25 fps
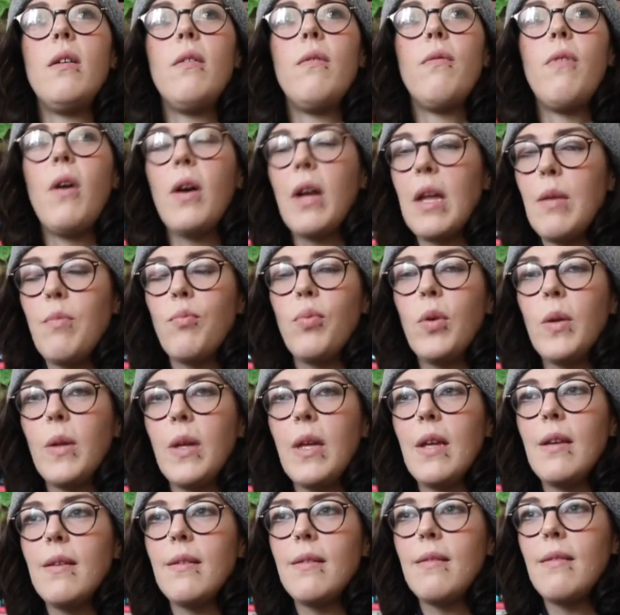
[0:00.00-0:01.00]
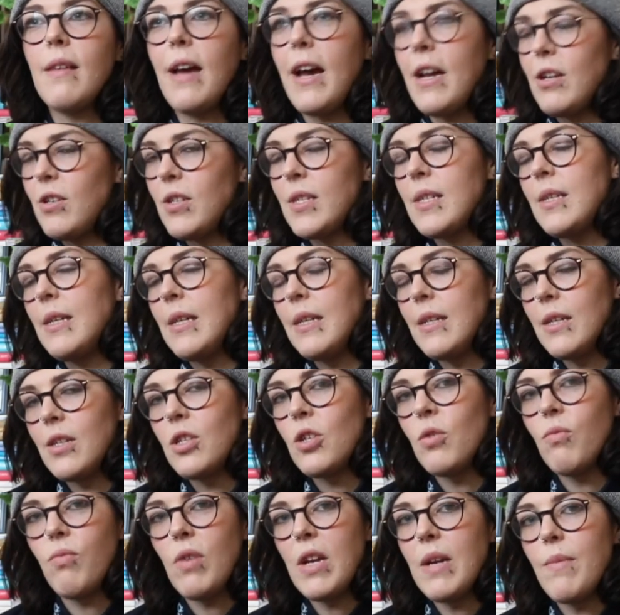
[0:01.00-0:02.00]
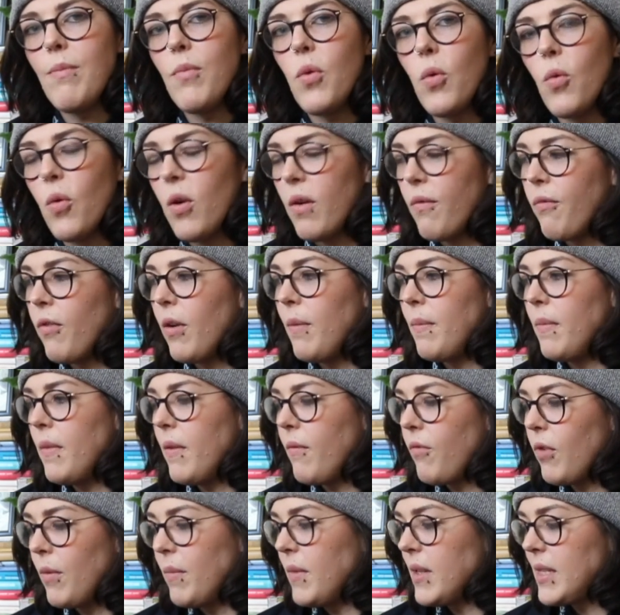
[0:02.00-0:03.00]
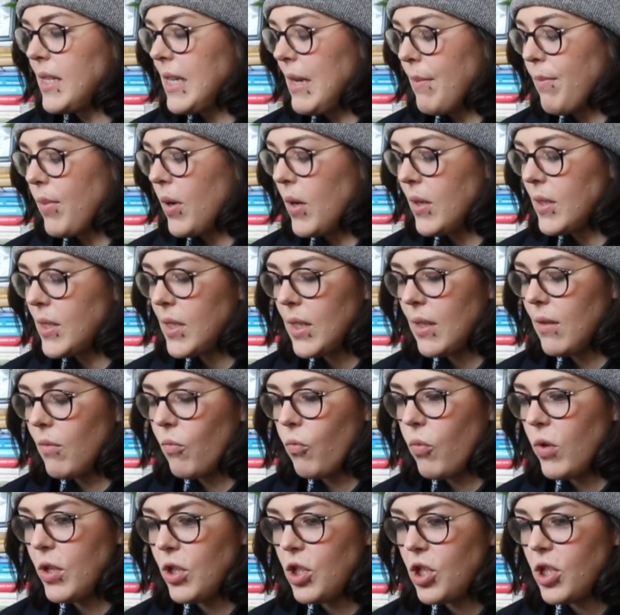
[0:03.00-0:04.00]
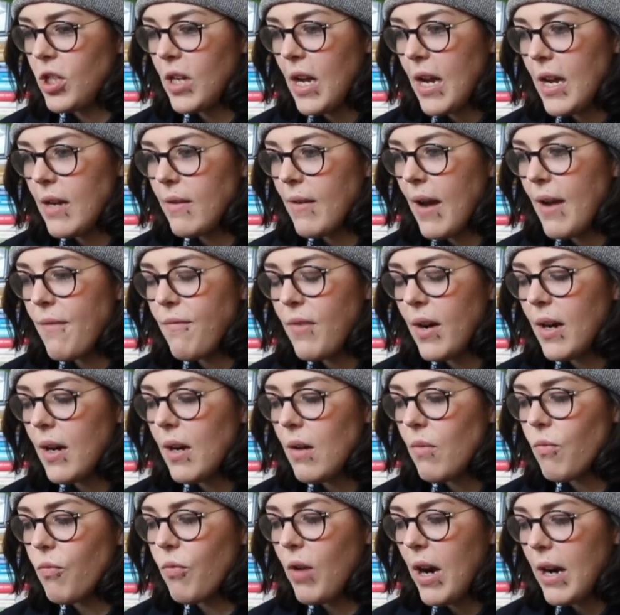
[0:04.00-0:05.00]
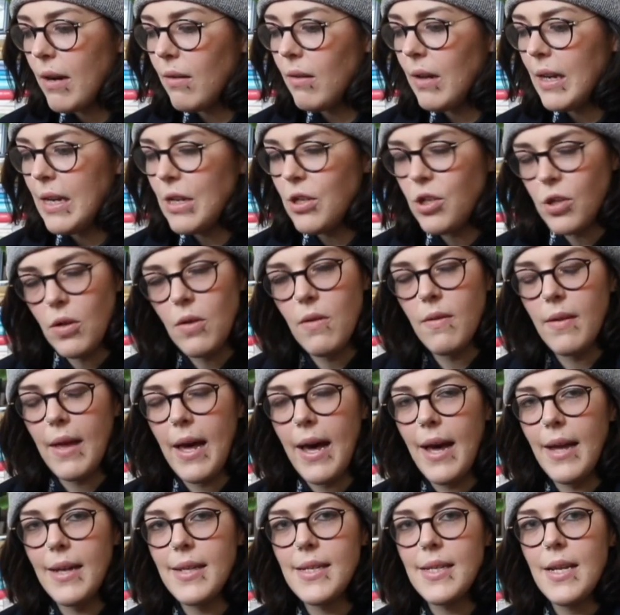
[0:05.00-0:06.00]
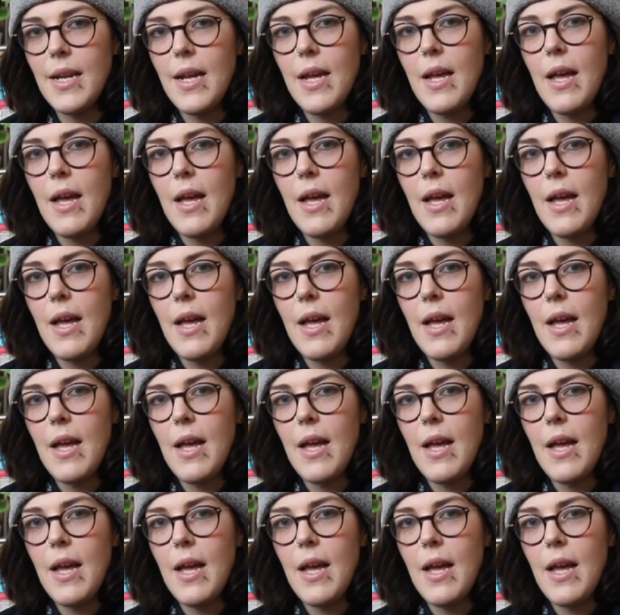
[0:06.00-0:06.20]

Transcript: fucking brilliant that I just needed to read more from from the same person, which I, I very rarely do that.